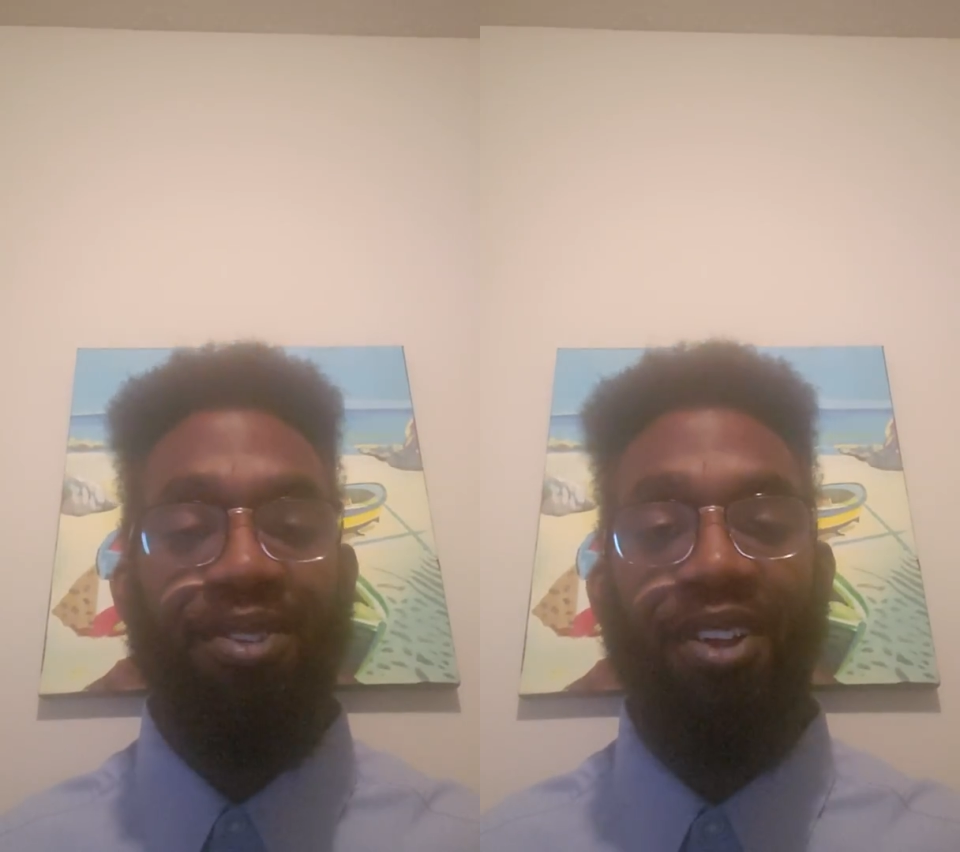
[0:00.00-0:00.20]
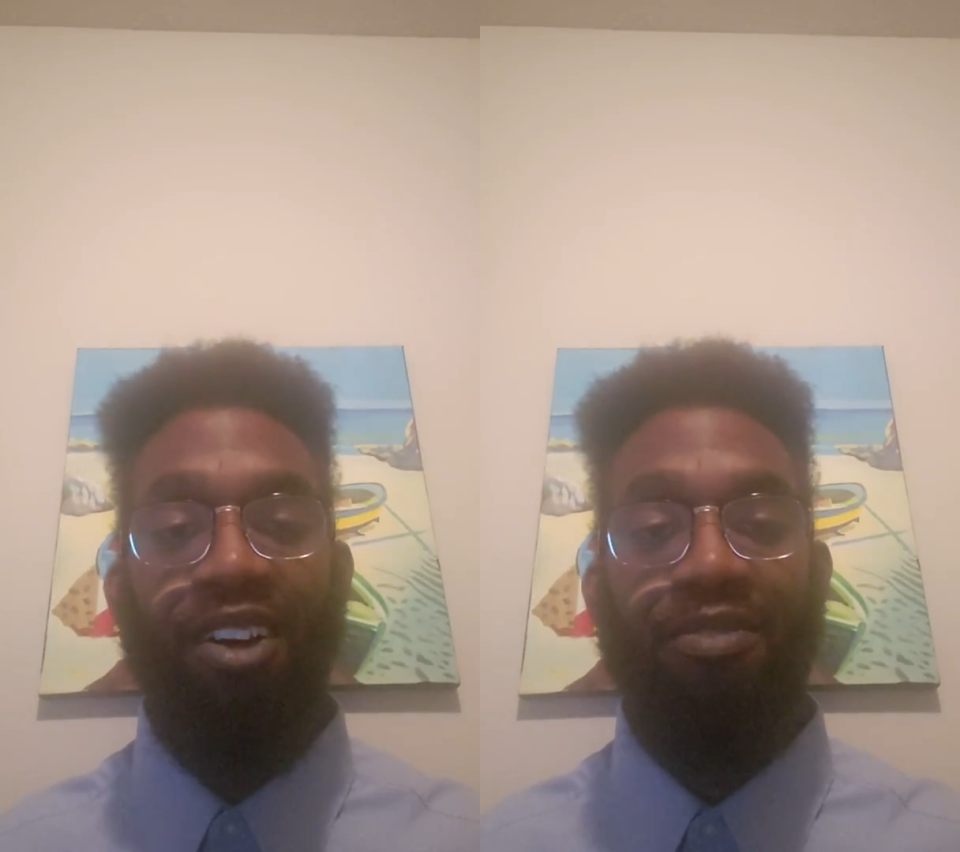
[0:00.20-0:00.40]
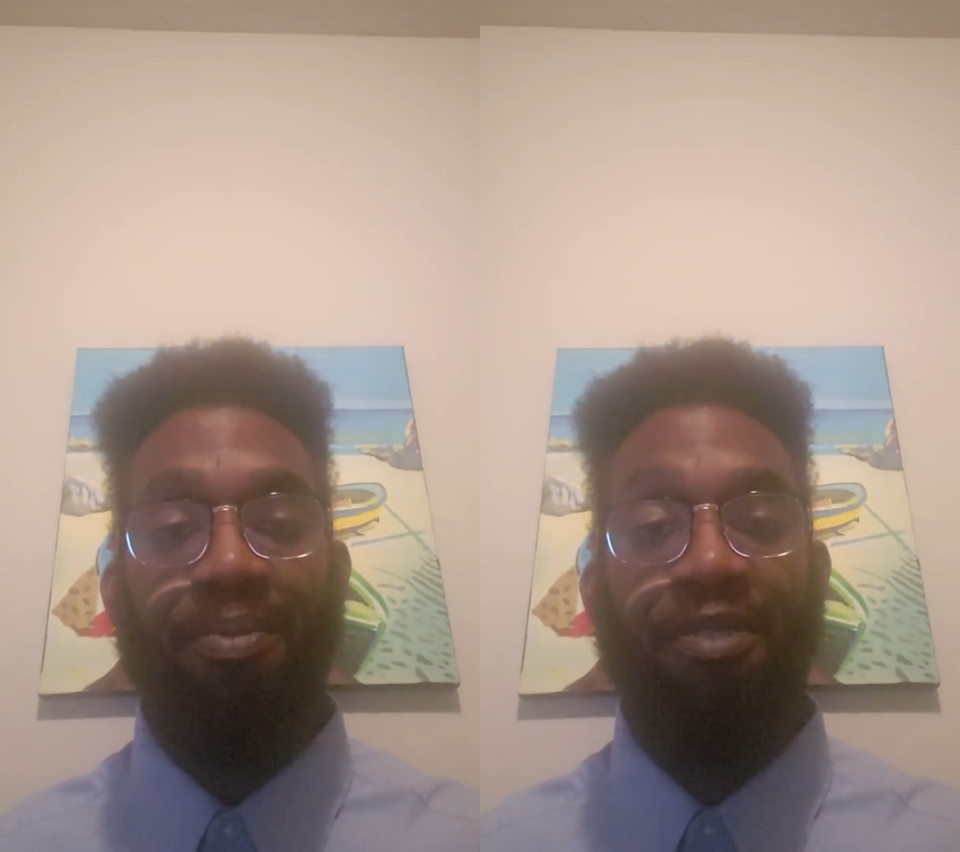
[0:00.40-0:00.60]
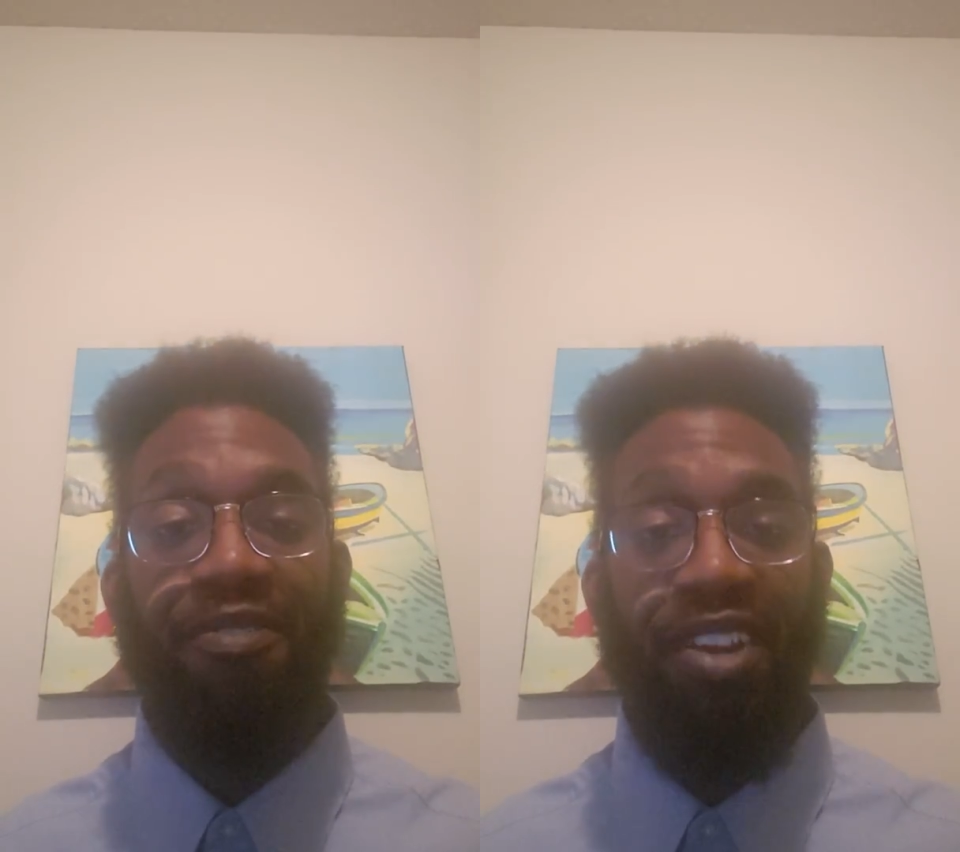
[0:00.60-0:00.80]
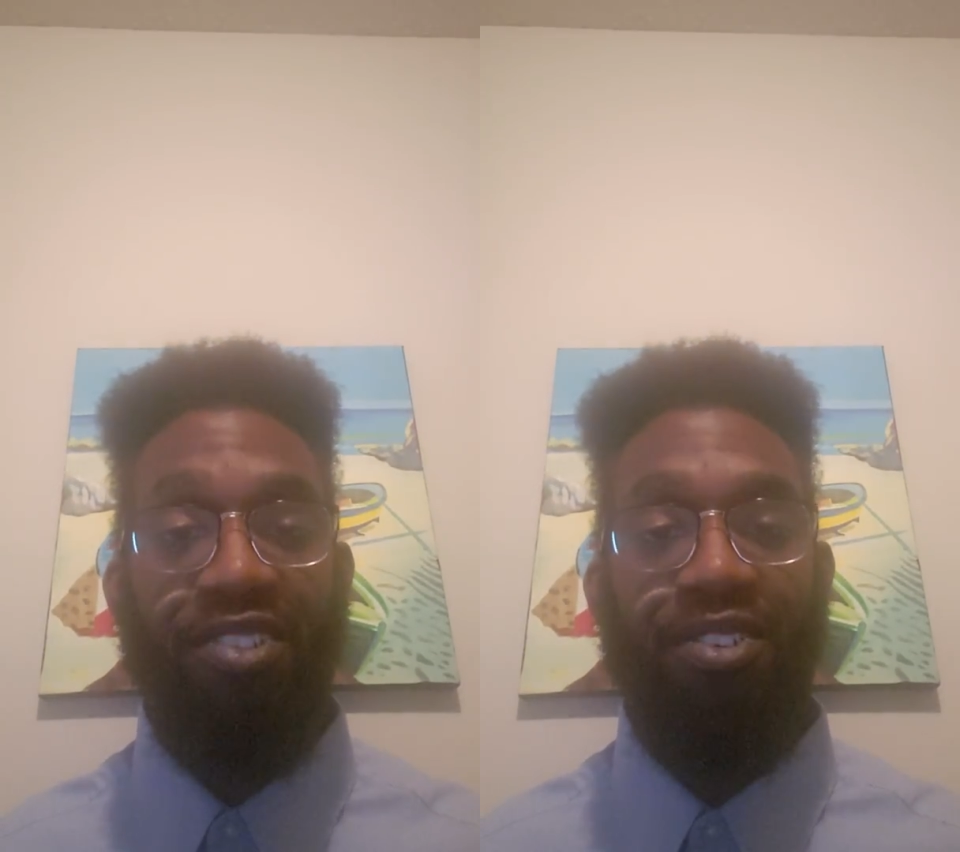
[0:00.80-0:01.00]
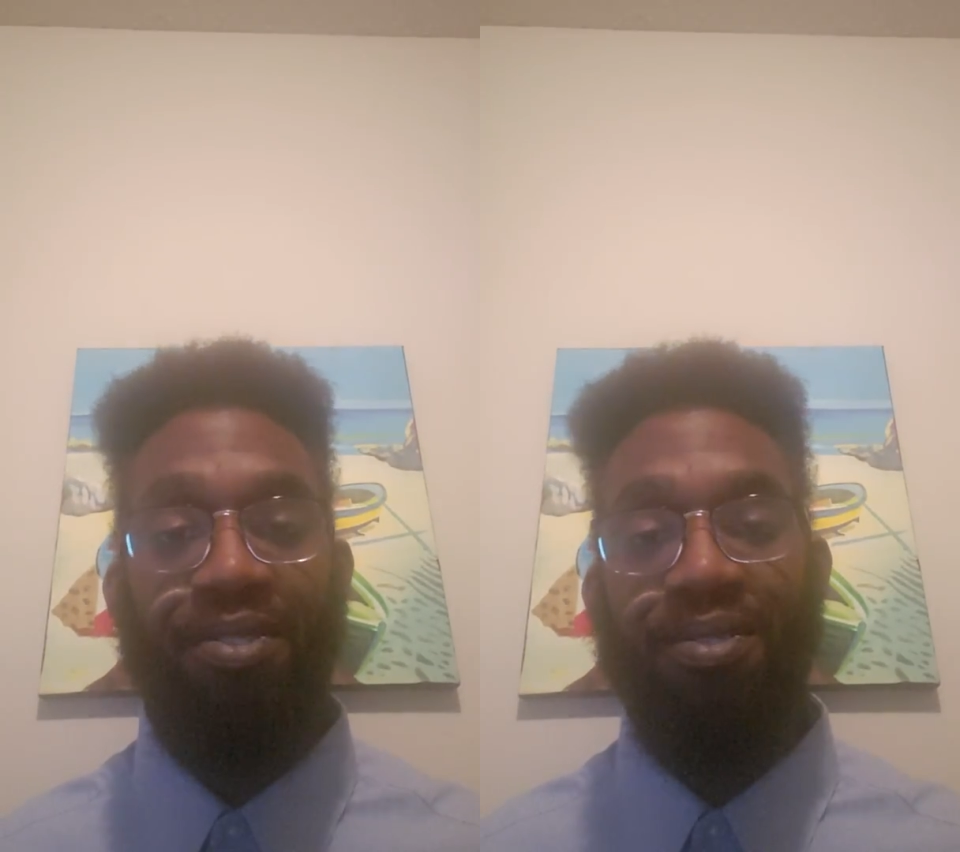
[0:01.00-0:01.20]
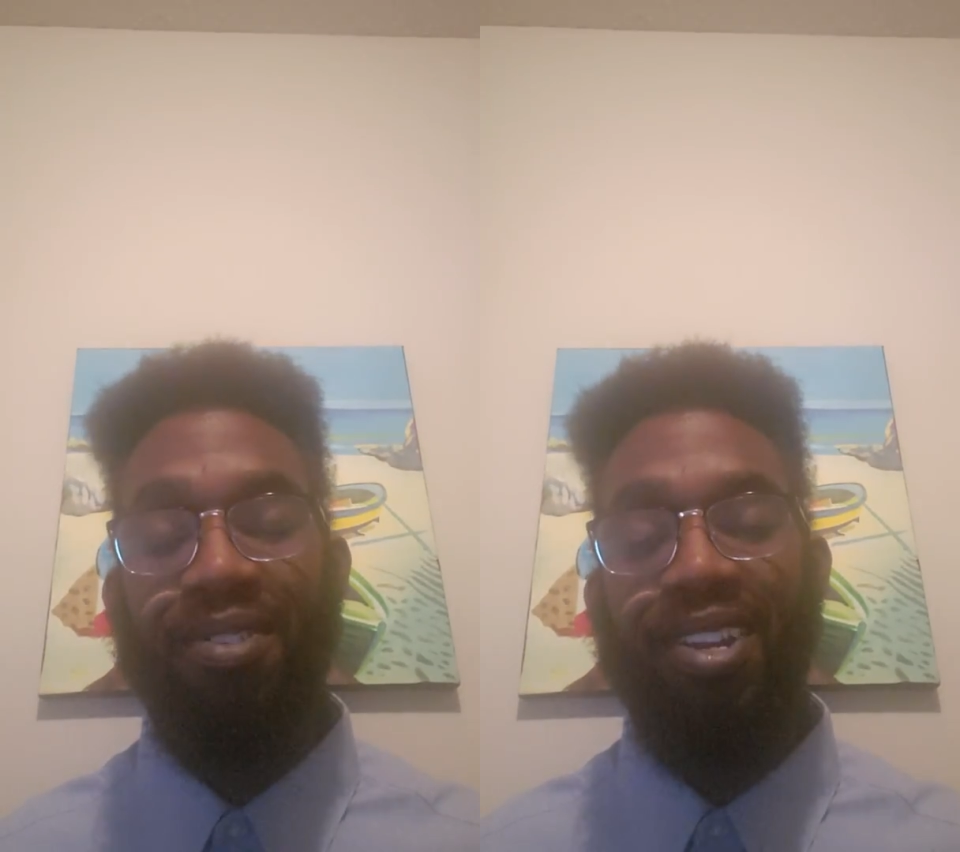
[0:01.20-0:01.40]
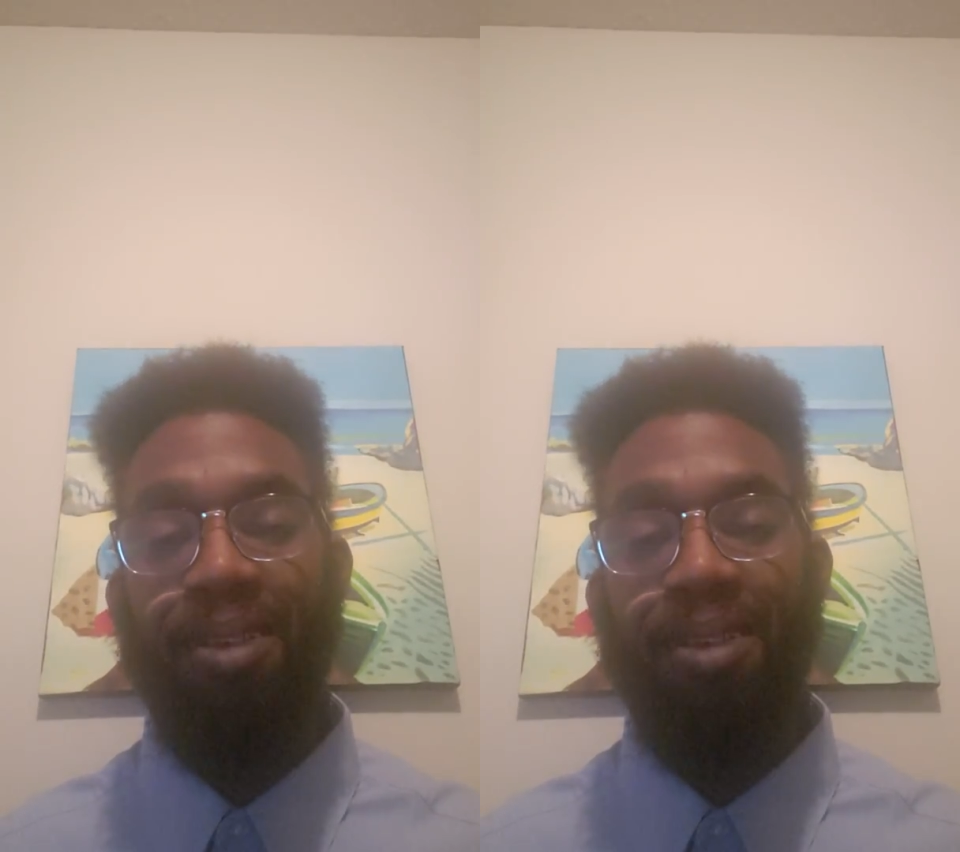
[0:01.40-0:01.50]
Resolve Professionals,